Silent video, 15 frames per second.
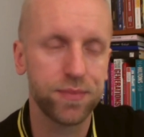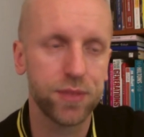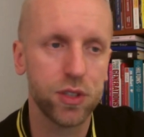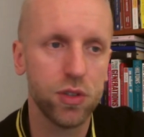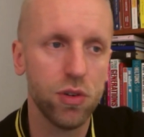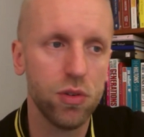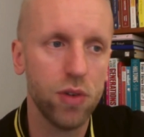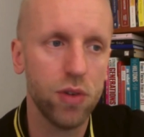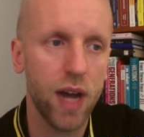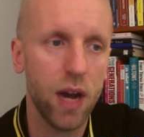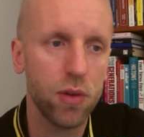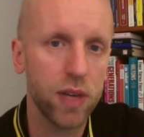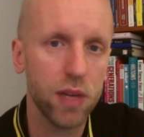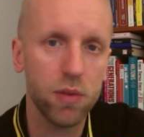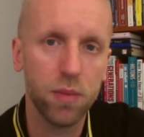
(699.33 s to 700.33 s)
So how
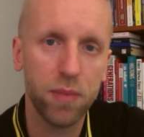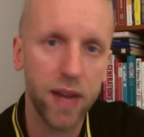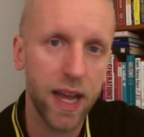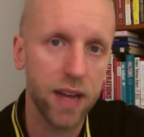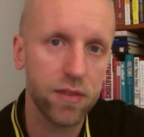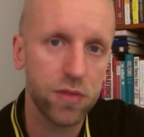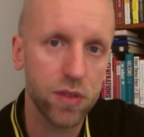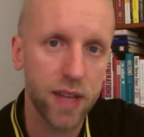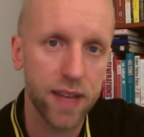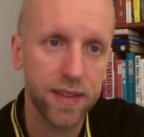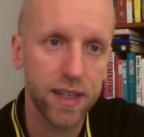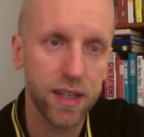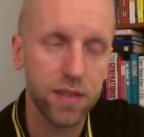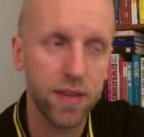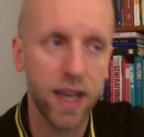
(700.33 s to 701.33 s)
can we plan for that
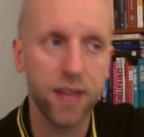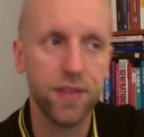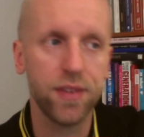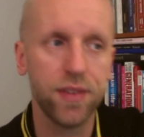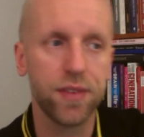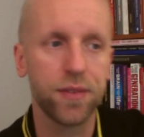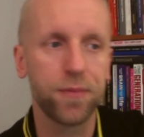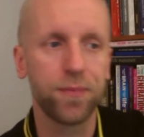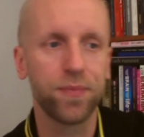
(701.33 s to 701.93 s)
in advance?